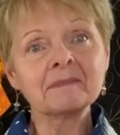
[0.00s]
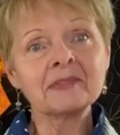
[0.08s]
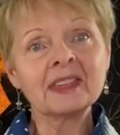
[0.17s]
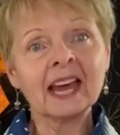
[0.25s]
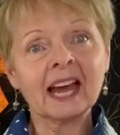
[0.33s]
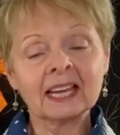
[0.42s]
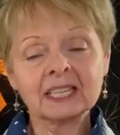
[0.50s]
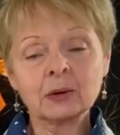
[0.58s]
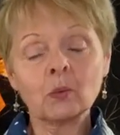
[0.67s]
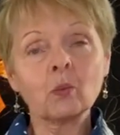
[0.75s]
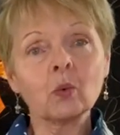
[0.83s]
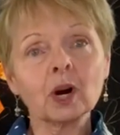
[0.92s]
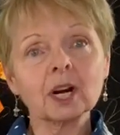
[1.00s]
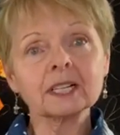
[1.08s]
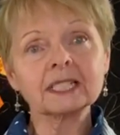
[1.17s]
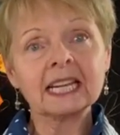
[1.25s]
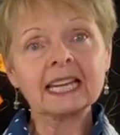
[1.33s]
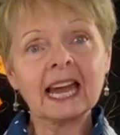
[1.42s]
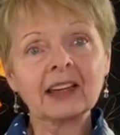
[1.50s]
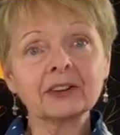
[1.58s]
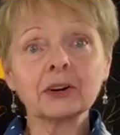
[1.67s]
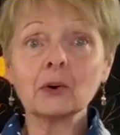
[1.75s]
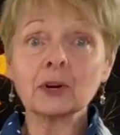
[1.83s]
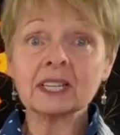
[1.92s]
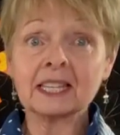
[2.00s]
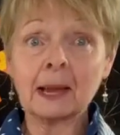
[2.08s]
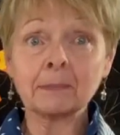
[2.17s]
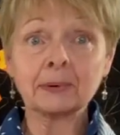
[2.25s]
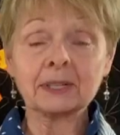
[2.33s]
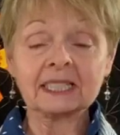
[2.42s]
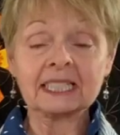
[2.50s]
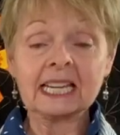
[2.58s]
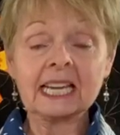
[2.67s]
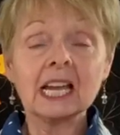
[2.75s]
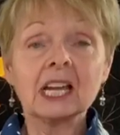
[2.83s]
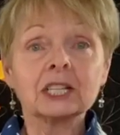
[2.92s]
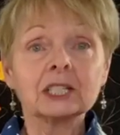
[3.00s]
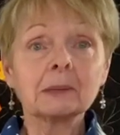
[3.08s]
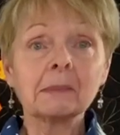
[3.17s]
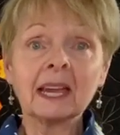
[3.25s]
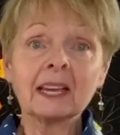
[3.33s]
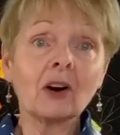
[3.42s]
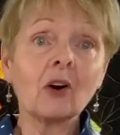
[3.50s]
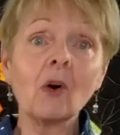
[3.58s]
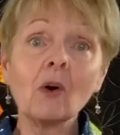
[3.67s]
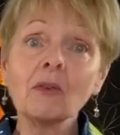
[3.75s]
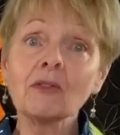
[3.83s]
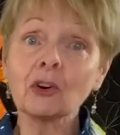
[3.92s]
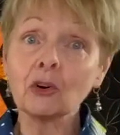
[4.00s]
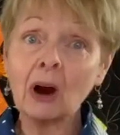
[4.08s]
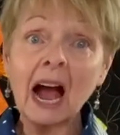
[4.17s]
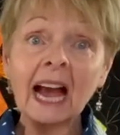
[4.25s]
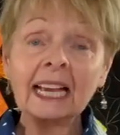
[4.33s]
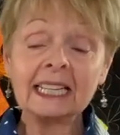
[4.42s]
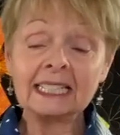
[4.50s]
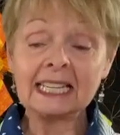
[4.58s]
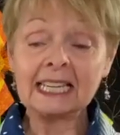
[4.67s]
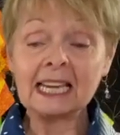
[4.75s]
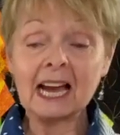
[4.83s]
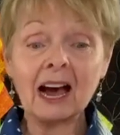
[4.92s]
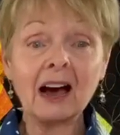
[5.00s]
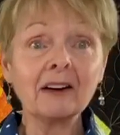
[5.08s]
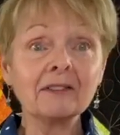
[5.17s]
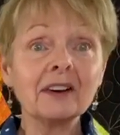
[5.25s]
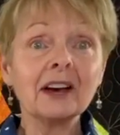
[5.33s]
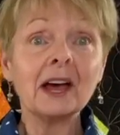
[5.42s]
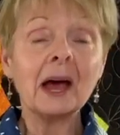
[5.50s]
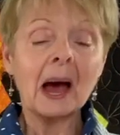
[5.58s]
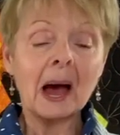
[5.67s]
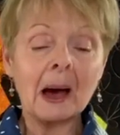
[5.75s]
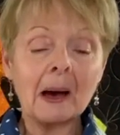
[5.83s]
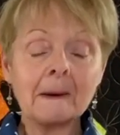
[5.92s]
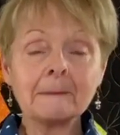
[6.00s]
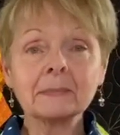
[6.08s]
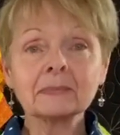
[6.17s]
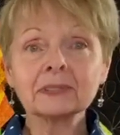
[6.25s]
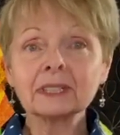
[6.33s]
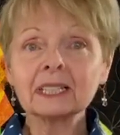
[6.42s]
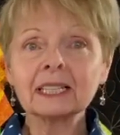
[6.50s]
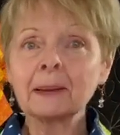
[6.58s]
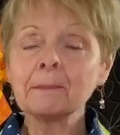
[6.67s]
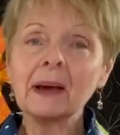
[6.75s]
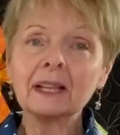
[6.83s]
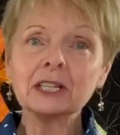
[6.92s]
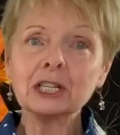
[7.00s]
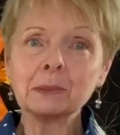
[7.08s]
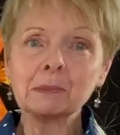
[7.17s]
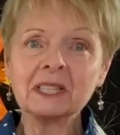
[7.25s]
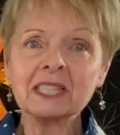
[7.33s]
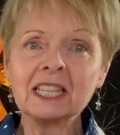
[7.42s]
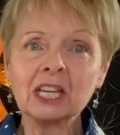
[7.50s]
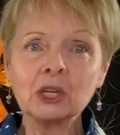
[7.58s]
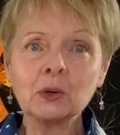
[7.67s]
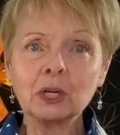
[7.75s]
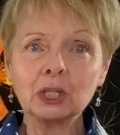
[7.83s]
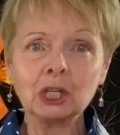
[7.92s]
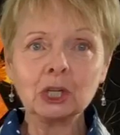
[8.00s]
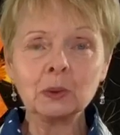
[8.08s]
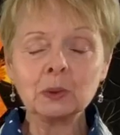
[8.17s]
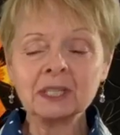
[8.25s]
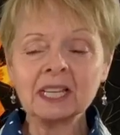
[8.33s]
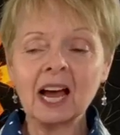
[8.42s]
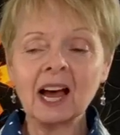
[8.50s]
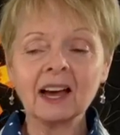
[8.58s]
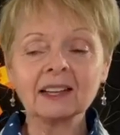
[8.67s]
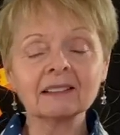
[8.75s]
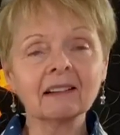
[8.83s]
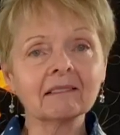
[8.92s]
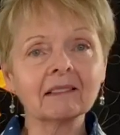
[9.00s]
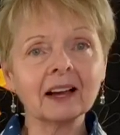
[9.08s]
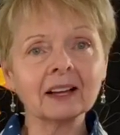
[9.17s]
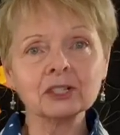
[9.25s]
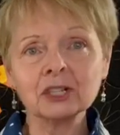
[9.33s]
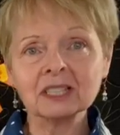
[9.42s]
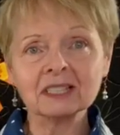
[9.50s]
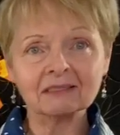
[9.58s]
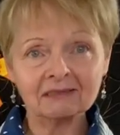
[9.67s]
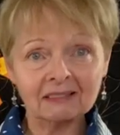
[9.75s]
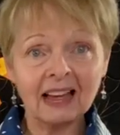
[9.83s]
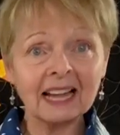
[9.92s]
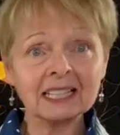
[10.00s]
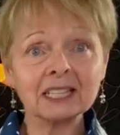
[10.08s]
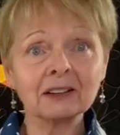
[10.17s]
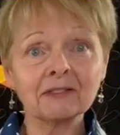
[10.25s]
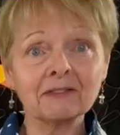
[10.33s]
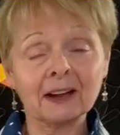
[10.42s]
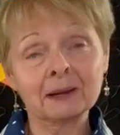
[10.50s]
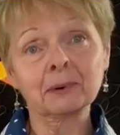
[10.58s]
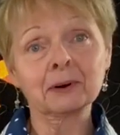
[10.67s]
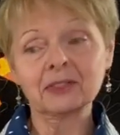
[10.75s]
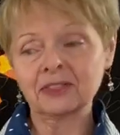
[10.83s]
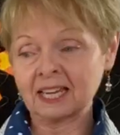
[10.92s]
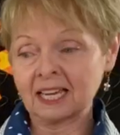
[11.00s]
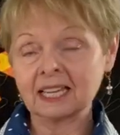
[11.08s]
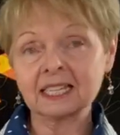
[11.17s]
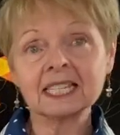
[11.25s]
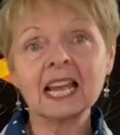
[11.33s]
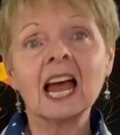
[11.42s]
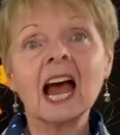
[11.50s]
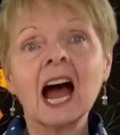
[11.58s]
that work together or separately to make a whole variety of little embellishments that you can use on just lots of fiber things.